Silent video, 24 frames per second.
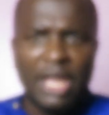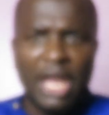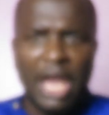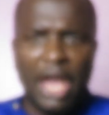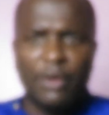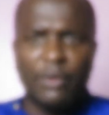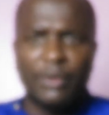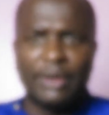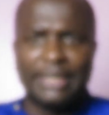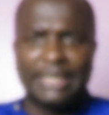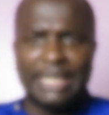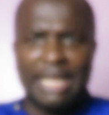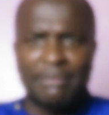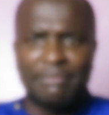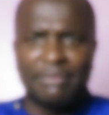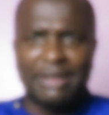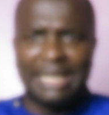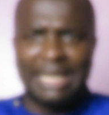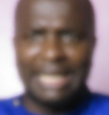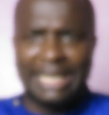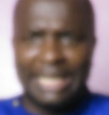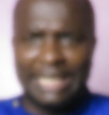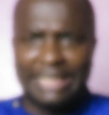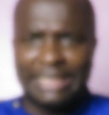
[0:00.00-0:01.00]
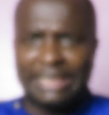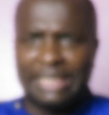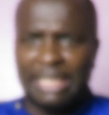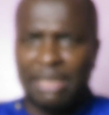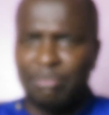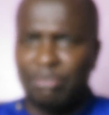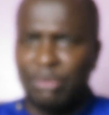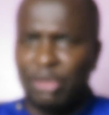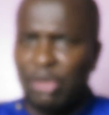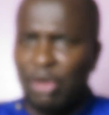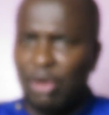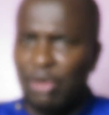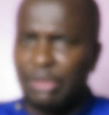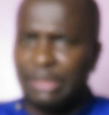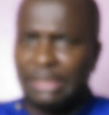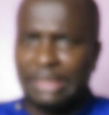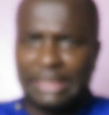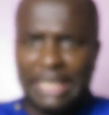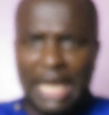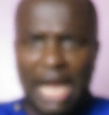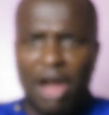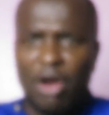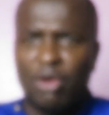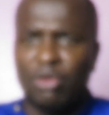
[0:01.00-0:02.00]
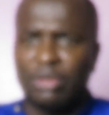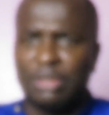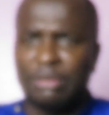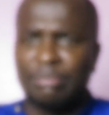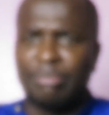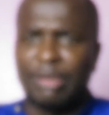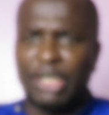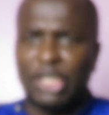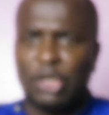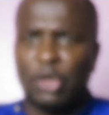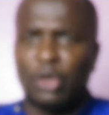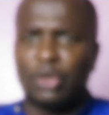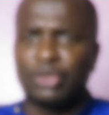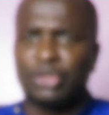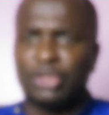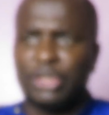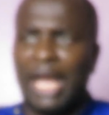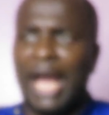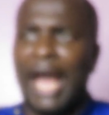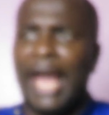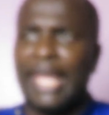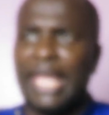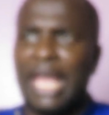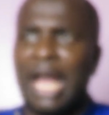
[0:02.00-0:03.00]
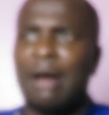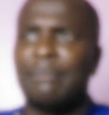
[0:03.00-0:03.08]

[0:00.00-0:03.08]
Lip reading: I will never let them go down because I